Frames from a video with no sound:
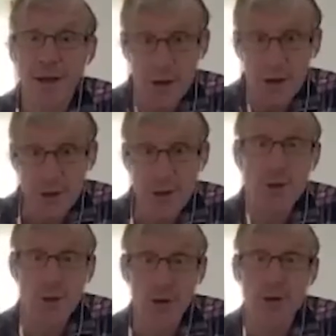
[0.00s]
you
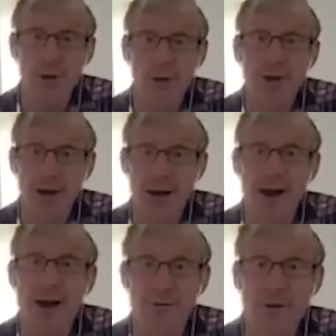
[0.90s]
could
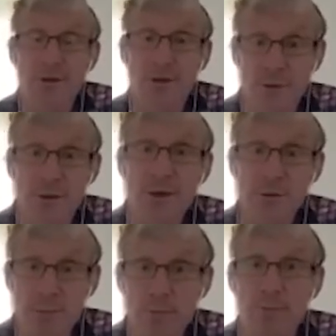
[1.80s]
have some of
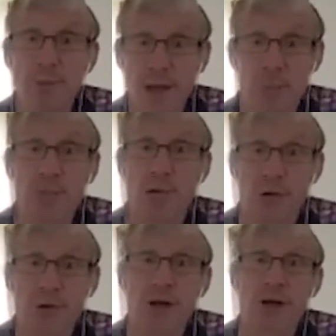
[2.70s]
these
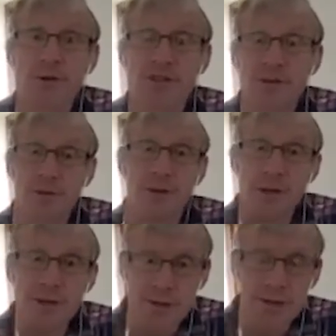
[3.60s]
big projects
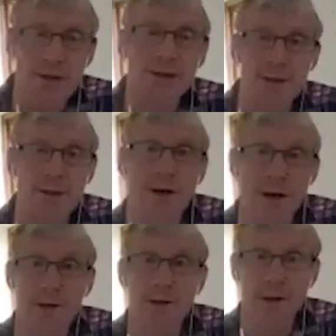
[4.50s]
where you set
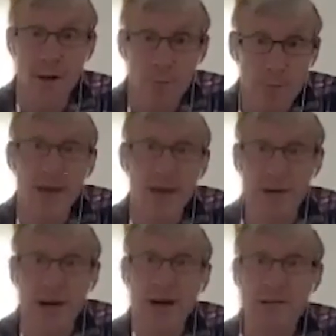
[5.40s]
aside, you know,
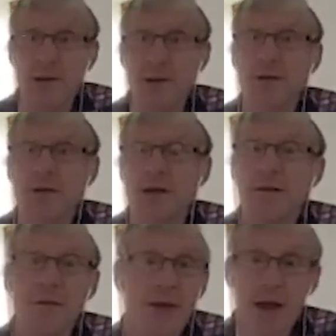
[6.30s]
bigger areas
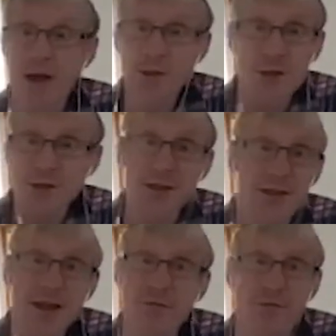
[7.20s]
and just
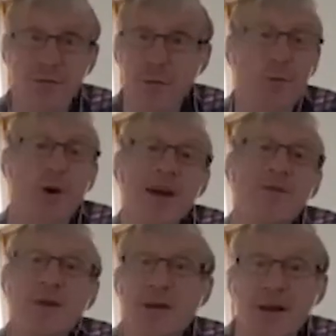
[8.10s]
give whatever
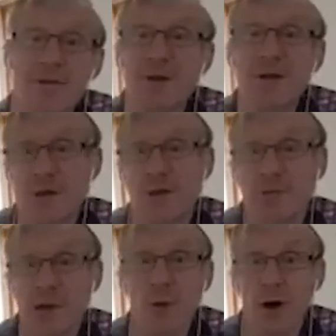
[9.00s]
your definition of
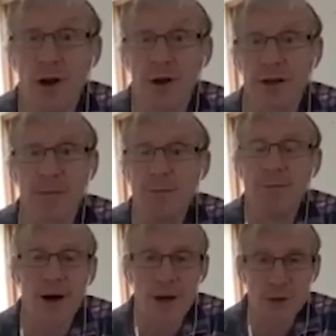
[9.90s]
rewilding. I mean,
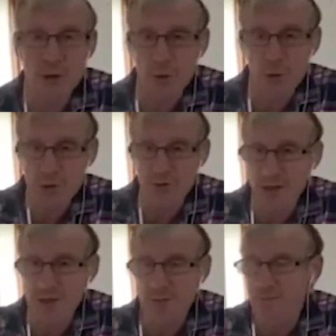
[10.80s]
mine sort of
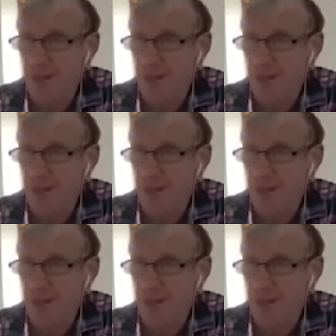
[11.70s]
is,